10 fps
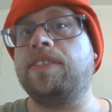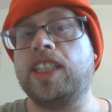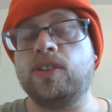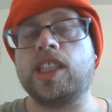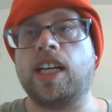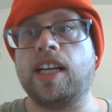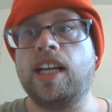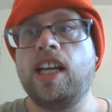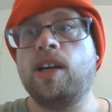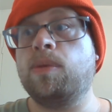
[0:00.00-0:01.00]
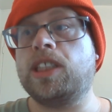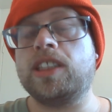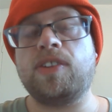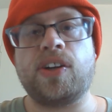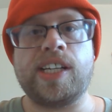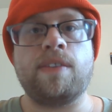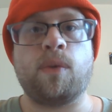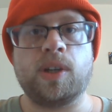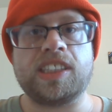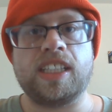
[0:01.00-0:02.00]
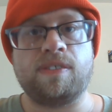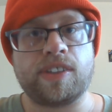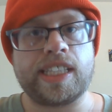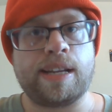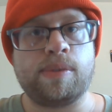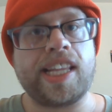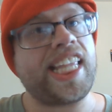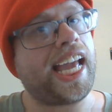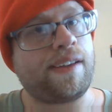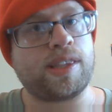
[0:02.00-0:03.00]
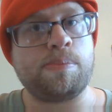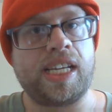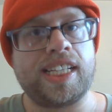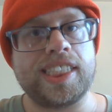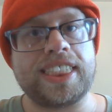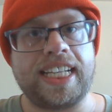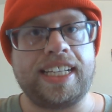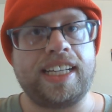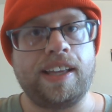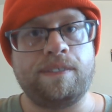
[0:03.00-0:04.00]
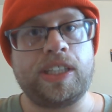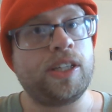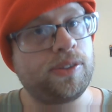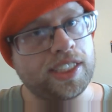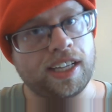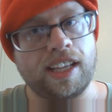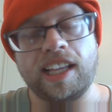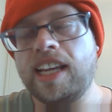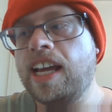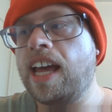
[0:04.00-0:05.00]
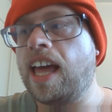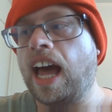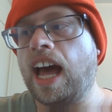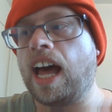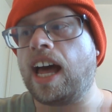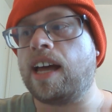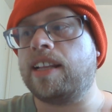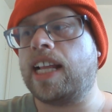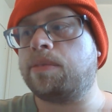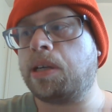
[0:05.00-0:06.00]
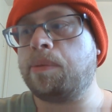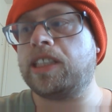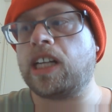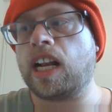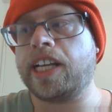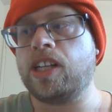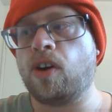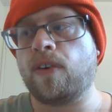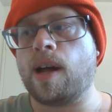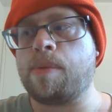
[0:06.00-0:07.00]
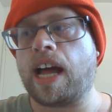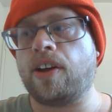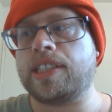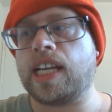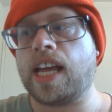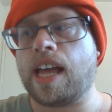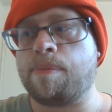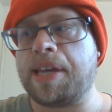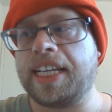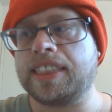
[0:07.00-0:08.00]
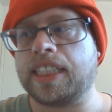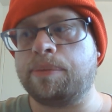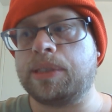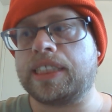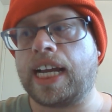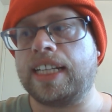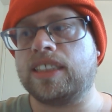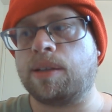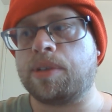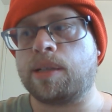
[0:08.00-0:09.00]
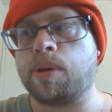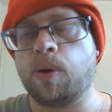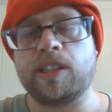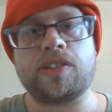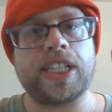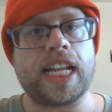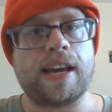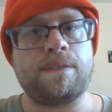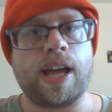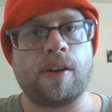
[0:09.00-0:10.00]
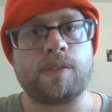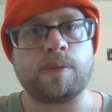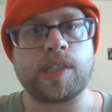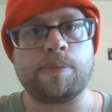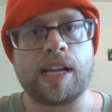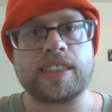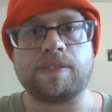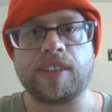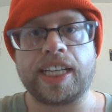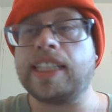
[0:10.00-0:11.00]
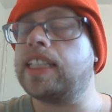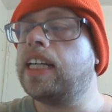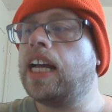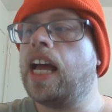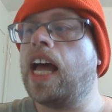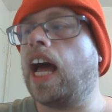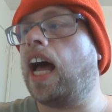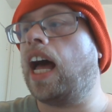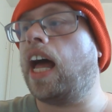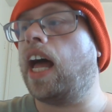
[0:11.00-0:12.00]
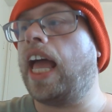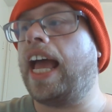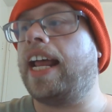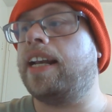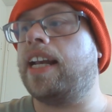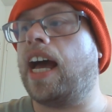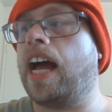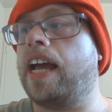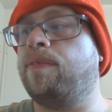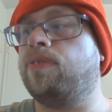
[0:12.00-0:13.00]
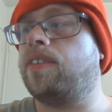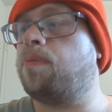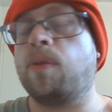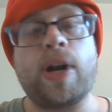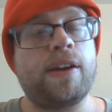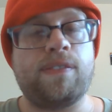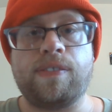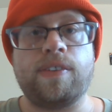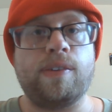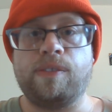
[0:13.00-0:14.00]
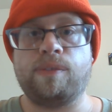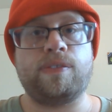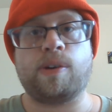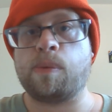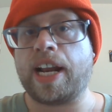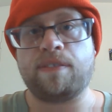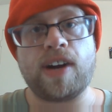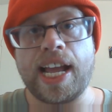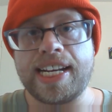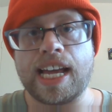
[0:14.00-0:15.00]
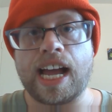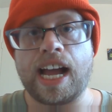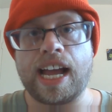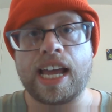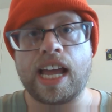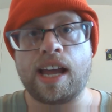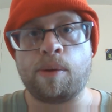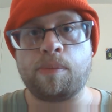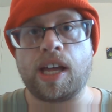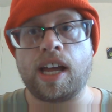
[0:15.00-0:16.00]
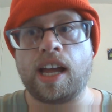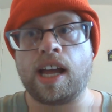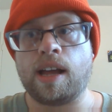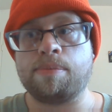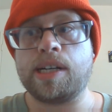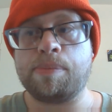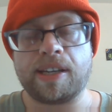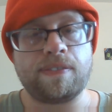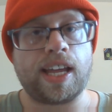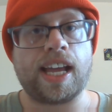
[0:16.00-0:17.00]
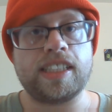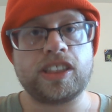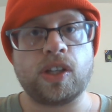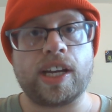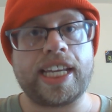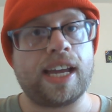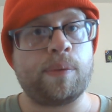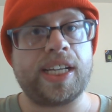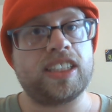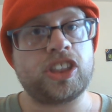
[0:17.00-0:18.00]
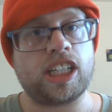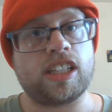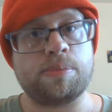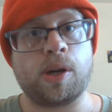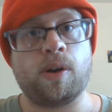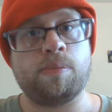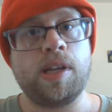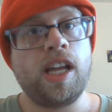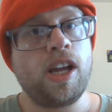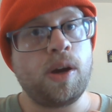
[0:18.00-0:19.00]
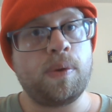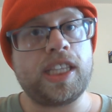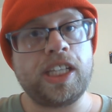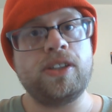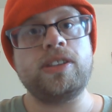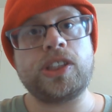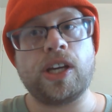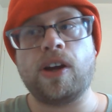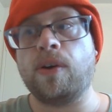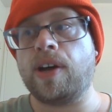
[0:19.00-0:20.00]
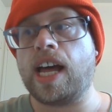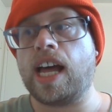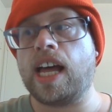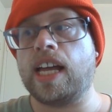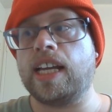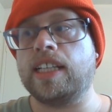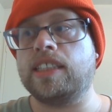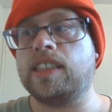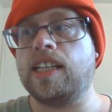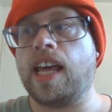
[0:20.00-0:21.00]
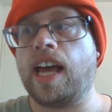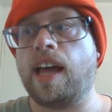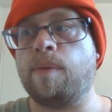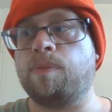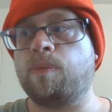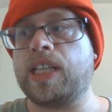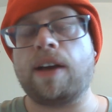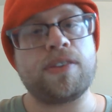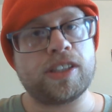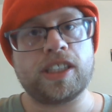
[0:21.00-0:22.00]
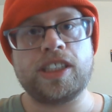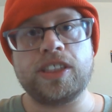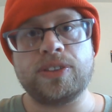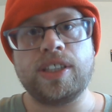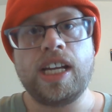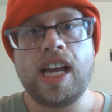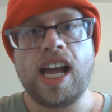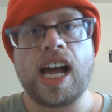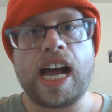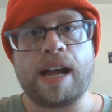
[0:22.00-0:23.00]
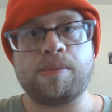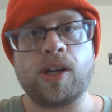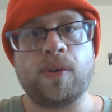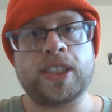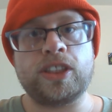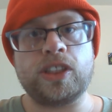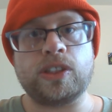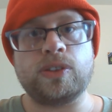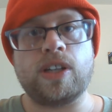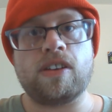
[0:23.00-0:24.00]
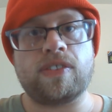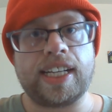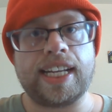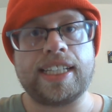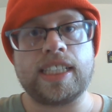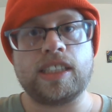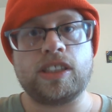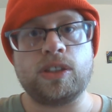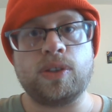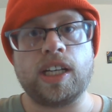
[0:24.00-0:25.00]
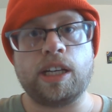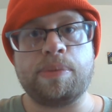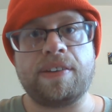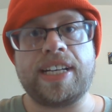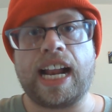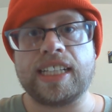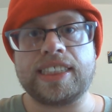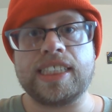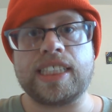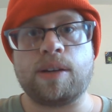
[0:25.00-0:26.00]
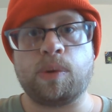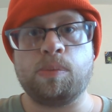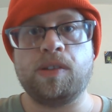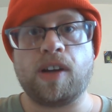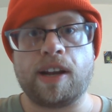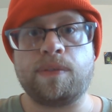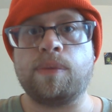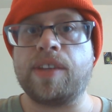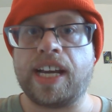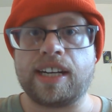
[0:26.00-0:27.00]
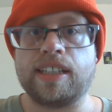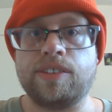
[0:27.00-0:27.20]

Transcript: of Utah, which is very unfortunate for them that they have to be in the state of Utah. That's pretty much all I know about Paisley, besides some of the poetry that I found from them as of late. And I'm from what I've read, I am a pretty big fan, so I can't wait to share the poem with you. So without further ado, I'm going to read it, do a little bit of analysis, and we'll move on from there.